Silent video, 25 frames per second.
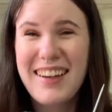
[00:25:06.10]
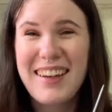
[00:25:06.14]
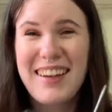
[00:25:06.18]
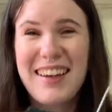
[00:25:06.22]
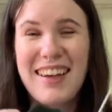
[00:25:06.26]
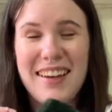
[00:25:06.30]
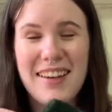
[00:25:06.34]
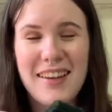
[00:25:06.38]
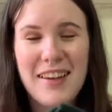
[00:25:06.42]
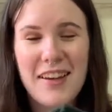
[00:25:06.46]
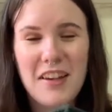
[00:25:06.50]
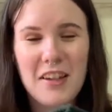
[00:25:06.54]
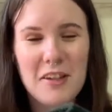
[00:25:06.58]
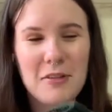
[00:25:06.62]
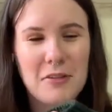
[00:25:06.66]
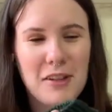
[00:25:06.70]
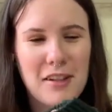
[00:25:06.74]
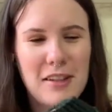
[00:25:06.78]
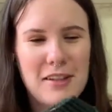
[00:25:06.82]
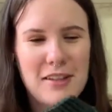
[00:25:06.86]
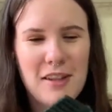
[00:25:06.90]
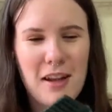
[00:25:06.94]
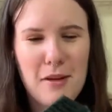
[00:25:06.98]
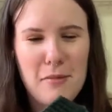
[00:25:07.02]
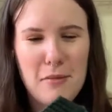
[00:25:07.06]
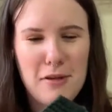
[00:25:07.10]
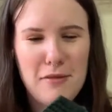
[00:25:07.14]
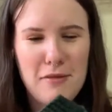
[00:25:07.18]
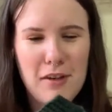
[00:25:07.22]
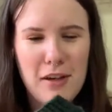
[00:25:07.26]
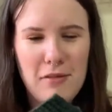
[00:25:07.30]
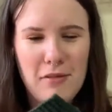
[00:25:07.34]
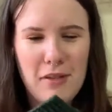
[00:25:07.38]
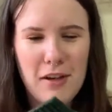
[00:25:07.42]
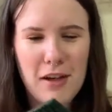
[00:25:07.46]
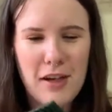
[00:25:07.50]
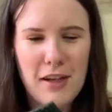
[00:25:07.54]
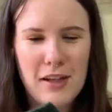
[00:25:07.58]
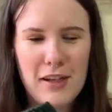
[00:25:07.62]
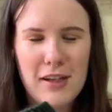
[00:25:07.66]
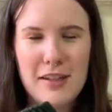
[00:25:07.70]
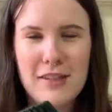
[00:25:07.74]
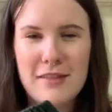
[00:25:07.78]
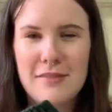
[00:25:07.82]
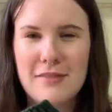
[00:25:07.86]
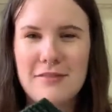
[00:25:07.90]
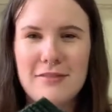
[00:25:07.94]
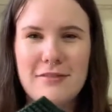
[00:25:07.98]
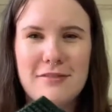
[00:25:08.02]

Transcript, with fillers: Again, color work is not my favorite and I